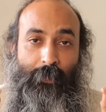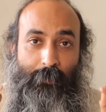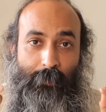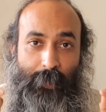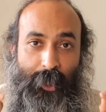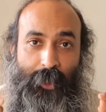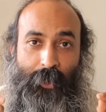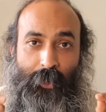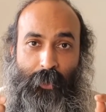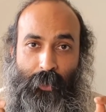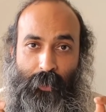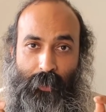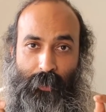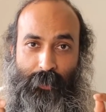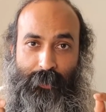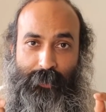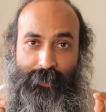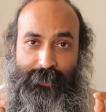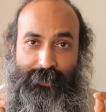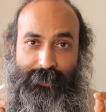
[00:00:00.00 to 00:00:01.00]

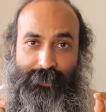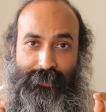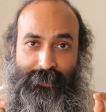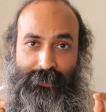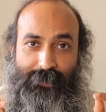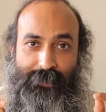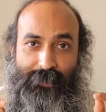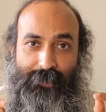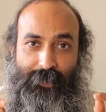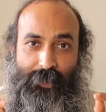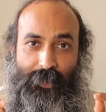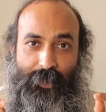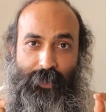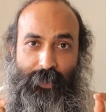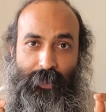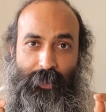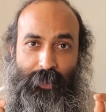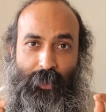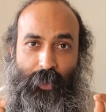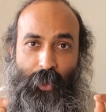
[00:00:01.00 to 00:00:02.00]
Because
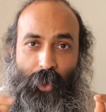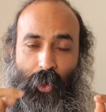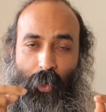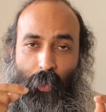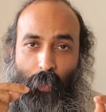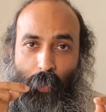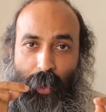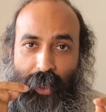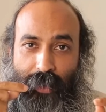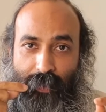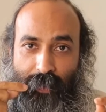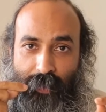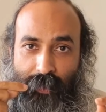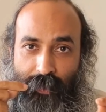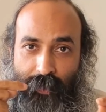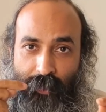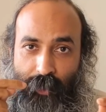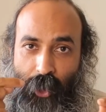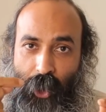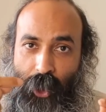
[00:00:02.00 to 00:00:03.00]
when
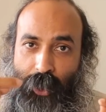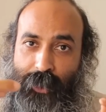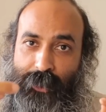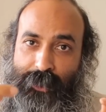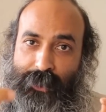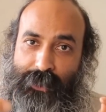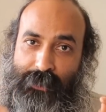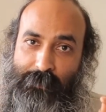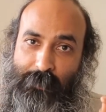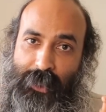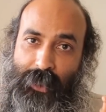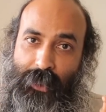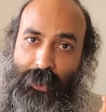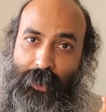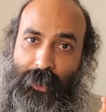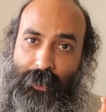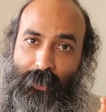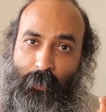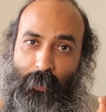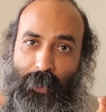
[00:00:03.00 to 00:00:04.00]
the knowledge is being
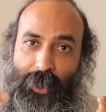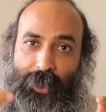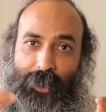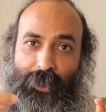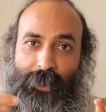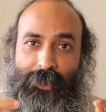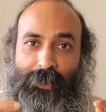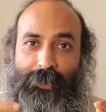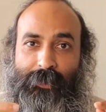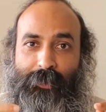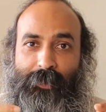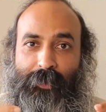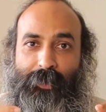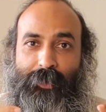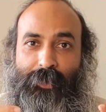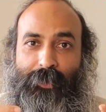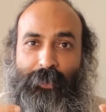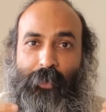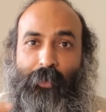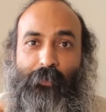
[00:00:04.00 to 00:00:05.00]
conveyed,
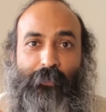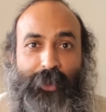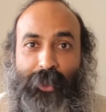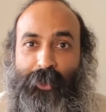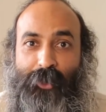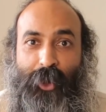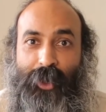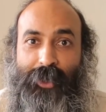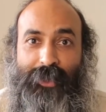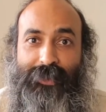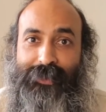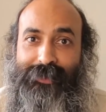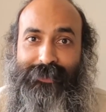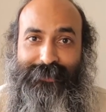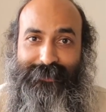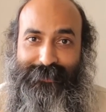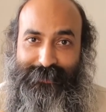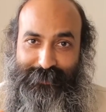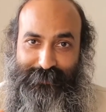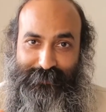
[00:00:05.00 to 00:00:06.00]
we are not there.